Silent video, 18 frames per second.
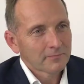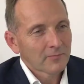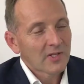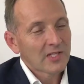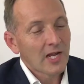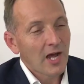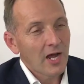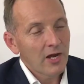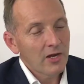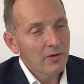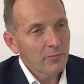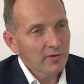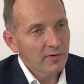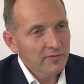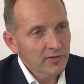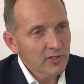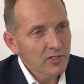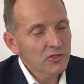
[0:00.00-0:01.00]
No, my
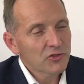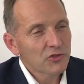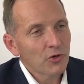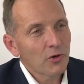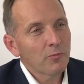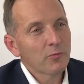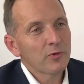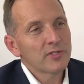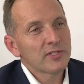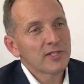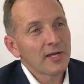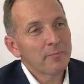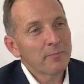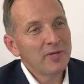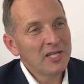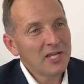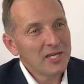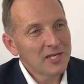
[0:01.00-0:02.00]
first job was
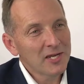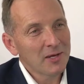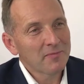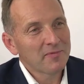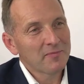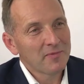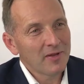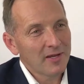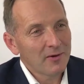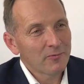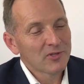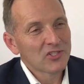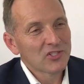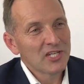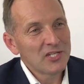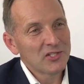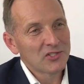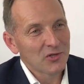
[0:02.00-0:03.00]
picking up
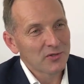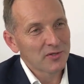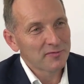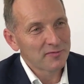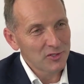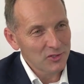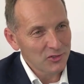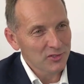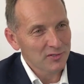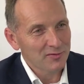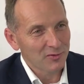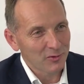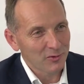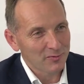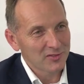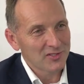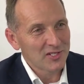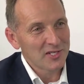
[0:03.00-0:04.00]
receipts on the futures floor of
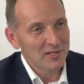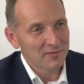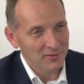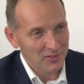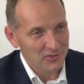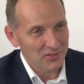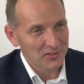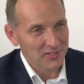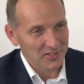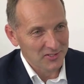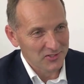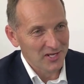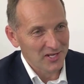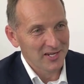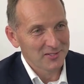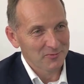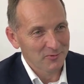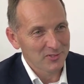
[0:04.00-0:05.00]
the Sydney Futures
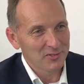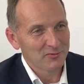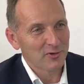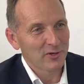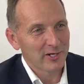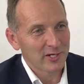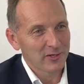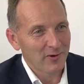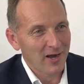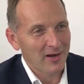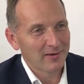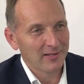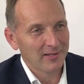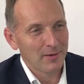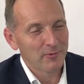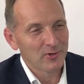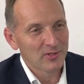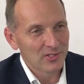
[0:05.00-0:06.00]
Exchange. It wasn't very
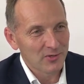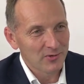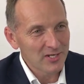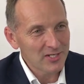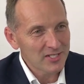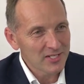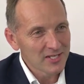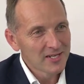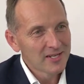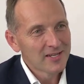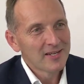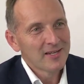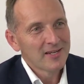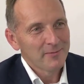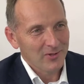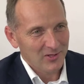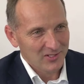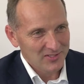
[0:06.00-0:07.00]
glamorous, Chris,
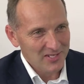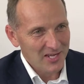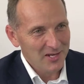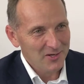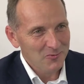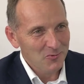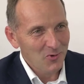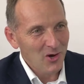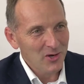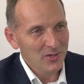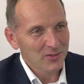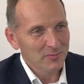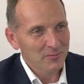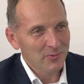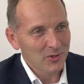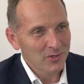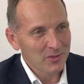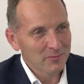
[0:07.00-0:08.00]
but I started right at the
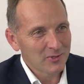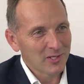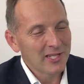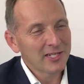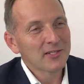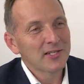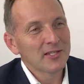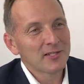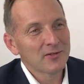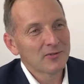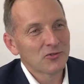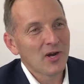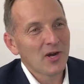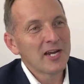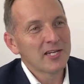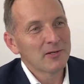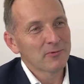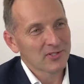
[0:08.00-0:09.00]
bottom collecting the
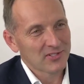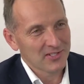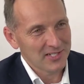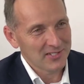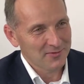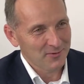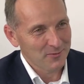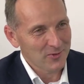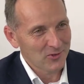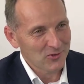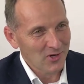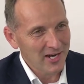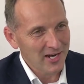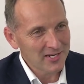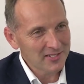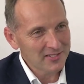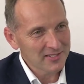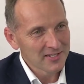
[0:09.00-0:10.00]
trading receipts from the
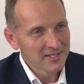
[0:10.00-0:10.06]
traders,